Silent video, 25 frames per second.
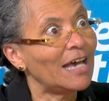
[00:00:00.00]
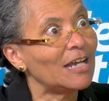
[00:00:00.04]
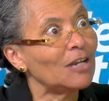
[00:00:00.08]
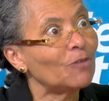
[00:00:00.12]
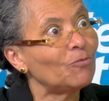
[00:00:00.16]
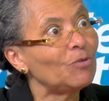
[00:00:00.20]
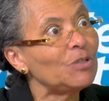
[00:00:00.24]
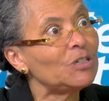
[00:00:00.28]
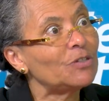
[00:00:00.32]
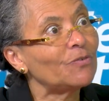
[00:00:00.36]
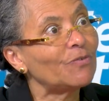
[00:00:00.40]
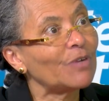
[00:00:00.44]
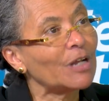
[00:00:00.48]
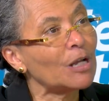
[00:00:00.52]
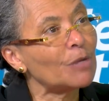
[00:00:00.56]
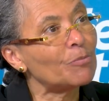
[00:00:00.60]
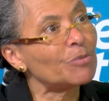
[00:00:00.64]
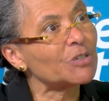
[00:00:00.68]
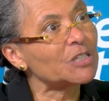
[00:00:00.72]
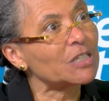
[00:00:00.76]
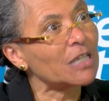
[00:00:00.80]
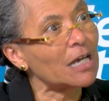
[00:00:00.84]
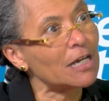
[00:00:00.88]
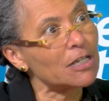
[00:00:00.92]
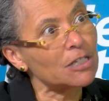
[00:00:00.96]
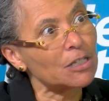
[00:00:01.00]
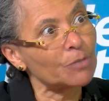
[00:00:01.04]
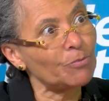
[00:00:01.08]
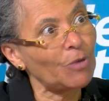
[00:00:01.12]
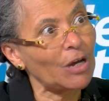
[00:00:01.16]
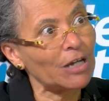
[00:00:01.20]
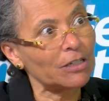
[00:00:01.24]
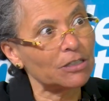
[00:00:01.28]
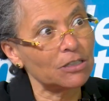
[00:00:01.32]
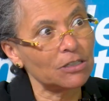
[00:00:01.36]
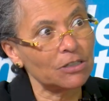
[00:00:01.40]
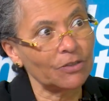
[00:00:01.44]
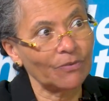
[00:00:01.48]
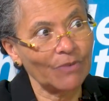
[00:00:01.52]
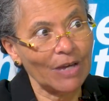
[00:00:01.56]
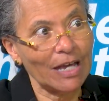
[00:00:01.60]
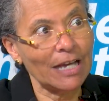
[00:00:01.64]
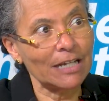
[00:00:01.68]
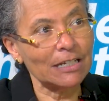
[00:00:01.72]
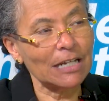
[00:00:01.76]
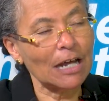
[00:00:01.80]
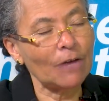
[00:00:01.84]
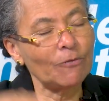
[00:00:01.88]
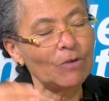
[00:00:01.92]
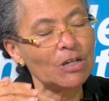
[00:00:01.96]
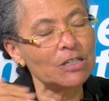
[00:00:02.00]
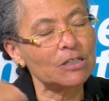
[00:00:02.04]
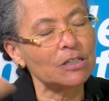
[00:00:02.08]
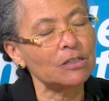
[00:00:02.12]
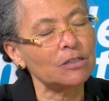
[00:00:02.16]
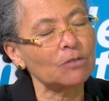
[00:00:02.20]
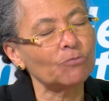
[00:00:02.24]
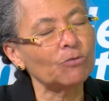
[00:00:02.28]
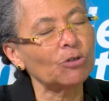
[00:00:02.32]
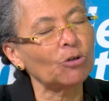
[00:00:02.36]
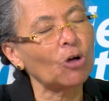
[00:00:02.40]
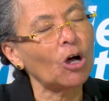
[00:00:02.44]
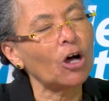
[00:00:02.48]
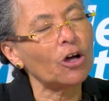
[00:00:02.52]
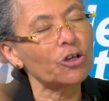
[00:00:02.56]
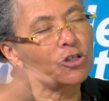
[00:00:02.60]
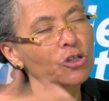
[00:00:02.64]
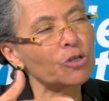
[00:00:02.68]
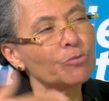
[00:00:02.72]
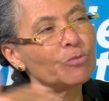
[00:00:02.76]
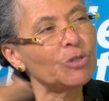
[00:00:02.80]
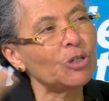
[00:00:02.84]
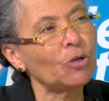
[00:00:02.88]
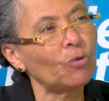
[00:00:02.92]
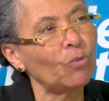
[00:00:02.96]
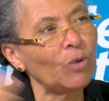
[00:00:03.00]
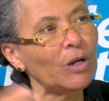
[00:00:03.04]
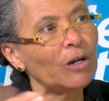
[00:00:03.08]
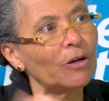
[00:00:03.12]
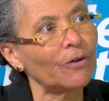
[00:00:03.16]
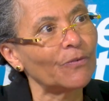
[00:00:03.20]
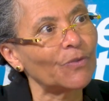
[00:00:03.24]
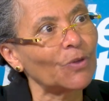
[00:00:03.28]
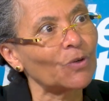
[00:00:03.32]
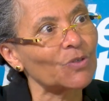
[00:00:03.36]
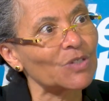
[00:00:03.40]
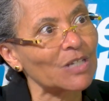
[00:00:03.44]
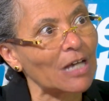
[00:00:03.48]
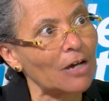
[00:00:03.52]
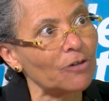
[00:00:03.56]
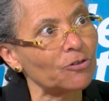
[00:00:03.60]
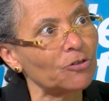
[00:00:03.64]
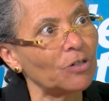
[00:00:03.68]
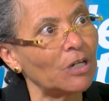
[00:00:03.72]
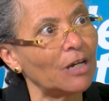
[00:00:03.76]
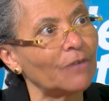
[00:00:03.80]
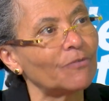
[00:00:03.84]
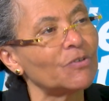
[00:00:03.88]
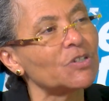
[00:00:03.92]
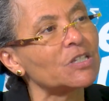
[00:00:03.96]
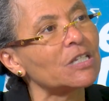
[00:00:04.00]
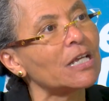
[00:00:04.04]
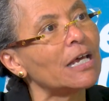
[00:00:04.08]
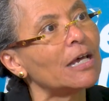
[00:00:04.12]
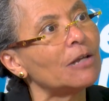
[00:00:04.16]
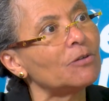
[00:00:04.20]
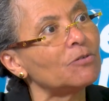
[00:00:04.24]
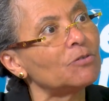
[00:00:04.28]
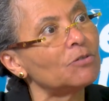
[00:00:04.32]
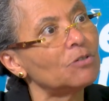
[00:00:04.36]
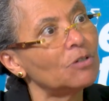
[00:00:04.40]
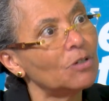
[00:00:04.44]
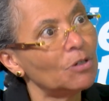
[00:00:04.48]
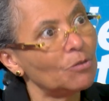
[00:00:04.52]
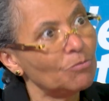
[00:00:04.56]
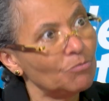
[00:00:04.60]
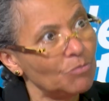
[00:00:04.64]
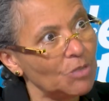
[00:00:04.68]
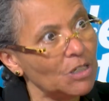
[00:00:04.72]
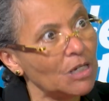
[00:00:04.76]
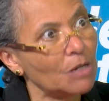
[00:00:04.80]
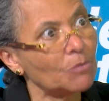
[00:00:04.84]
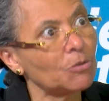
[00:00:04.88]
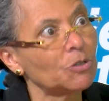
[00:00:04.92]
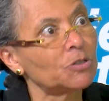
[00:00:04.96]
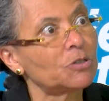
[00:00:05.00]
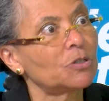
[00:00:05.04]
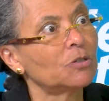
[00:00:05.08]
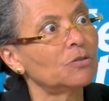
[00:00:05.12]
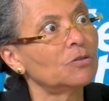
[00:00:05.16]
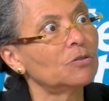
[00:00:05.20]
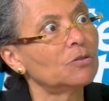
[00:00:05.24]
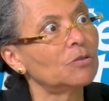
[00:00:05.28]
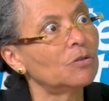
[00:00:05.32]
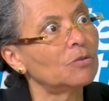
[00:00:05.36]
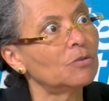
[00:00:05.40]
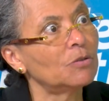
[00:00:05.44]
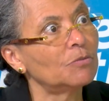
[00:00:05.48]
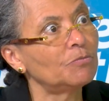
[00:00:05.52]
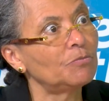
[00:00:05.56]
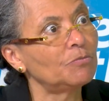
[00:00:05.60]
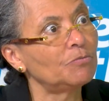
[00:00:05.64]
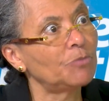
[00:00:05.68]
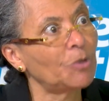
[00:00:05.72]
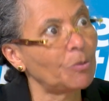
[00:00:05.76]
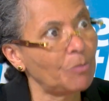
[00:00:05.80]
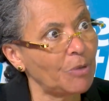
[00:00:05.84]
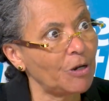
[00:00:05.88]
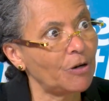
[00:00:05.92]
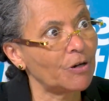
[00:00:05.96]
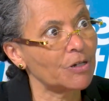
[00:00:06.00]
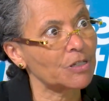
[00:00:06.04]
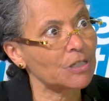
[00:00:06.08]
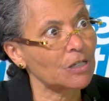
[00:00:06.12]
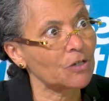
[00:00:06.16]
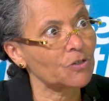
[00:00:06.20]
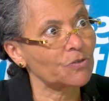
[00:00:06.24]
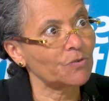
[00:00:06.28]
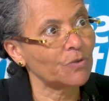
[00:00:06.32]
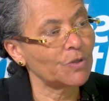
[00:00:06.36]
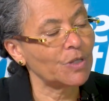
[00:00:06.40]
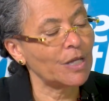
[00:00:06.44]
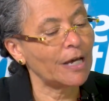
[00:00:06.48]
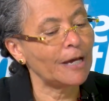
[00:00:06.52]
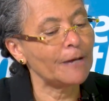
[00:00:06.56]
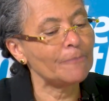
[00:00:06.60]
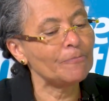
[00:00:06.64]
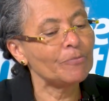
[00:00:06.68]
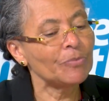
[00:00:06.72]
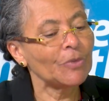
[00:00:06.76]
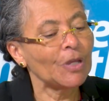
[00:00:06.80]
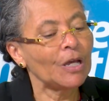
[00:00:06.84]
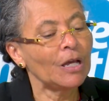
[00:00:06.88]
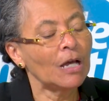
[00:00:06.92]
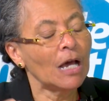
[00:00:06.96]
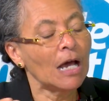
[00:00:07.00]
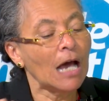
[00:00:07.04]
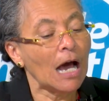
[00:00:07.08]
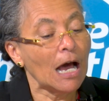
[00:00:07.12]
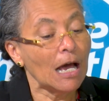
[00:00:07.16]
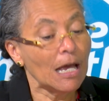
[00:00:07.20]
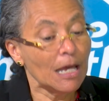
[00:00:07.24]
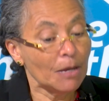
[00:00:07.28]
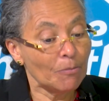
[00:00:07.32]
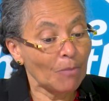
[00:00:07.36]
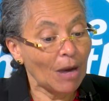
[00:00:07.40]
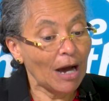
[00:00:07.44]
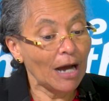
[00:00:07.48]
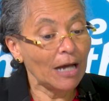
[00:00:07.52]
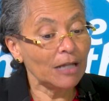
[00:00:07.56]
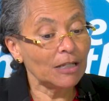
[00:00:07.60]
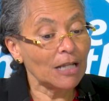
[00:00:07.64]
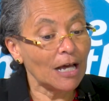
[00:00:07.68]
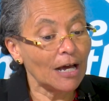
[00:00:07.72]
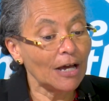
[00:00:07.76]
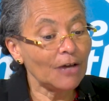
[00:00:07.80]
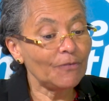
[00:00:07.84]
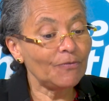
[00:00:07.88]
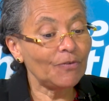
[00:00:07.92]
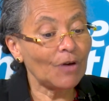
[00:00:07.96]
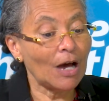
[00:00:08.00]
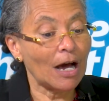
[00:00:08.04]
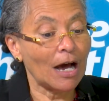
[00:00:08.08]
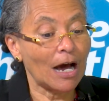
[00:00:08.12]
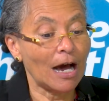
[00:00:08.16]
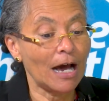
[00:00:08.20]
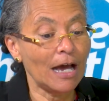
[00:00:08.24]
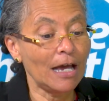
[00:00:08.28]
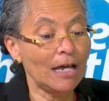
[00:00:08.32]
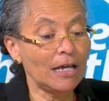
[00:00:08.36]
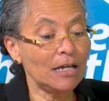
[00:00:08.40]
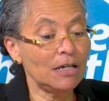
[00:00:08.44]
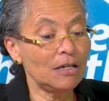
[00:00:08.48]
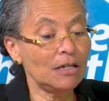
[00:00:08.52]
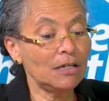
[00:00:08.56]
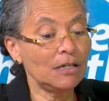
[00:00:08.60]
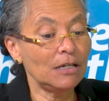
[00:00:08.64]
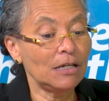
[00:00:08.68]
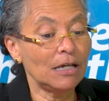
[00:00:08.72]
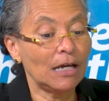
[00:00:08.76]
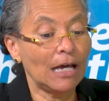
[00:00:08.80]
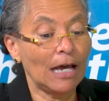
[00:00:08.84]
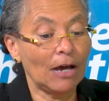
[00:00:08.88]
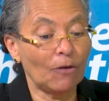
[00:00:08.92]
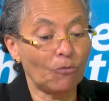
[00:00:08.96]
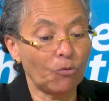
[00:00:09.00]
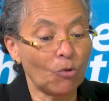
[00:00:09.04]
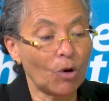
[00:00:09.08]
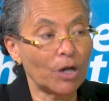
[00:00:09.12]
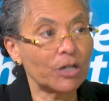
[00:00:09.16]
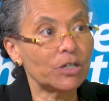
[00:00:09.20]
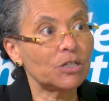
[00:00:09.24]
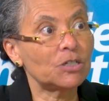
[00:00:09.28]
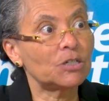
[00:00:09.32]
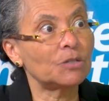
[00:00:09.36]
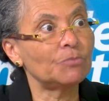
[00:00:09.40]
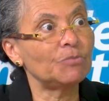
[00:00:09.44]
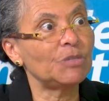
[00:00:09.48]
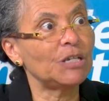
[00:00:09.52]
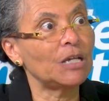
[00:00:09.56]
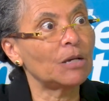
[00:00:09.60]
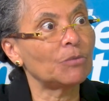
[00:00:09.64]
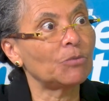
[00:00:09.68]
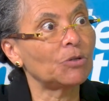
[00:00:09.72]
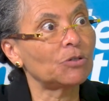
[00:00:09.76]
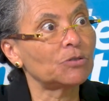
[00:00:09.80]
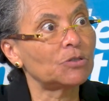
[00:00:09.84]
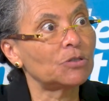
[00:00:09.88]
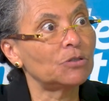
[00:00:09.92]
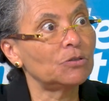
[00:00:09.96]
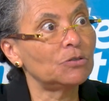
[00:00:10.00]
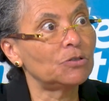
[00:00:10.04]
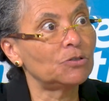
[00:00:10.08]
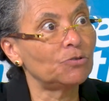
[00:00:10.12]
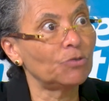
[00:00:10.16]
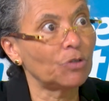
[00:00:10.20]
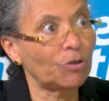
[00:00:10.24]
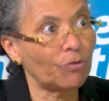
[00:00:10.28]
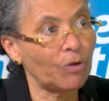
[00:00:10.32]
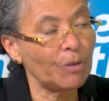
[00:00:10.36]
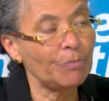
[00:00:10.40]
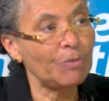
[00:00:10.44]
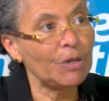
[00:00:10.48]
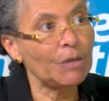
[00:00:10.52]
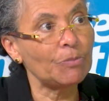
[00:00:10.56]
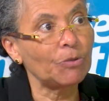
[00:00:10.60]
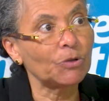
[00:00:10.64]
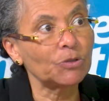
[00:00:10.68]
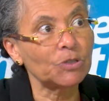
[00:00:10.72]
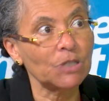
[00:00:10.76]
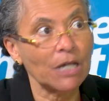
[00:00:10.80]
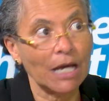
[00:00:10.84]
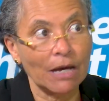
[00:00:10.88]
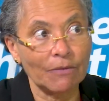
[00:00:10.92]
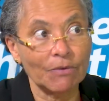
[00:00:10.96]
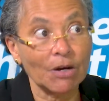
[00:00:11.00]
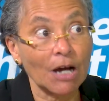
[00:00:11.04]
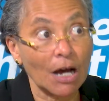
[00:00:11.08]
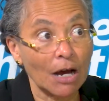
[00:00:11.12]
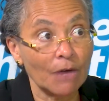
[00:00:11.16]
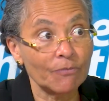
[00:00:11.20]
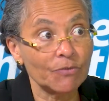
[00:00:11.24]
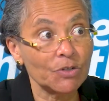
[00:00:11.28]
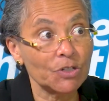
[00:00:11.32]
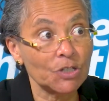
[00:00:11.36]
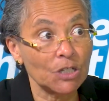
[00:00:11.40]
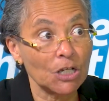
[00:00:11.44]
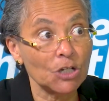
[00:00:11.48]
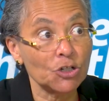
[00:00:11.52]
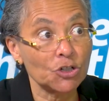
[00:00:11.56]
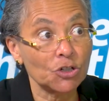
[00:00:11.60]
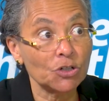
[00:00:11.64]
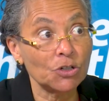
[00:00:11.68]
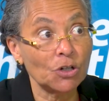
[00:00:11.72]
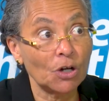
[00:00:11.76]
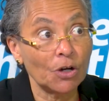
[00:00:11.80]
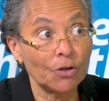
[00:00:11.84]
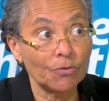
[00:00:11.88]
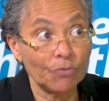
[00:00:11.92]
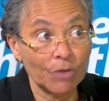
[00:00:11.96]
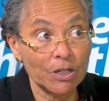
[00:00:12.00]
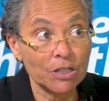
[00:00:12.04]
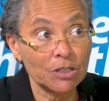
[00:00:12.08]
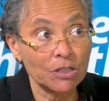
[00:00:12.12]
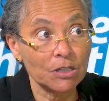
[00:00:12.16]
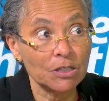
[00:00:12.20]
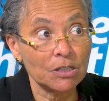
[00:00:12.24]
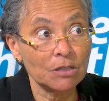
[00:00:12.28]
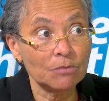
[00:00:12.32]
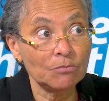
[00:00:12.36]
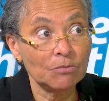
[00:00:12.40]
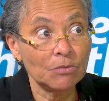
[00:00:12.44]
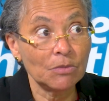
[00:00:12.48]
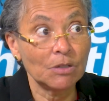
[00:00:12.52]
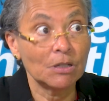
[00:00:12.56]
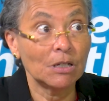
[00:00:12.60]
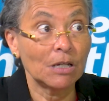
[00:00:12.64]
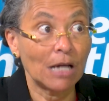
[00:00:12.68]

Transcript: And if we develop a science and practice of anti-racism, we'll also be aware of those counter efforts and be able to prepare ourselves for that. In my life, I have wanted to be able to equip people to have a conversation on racism.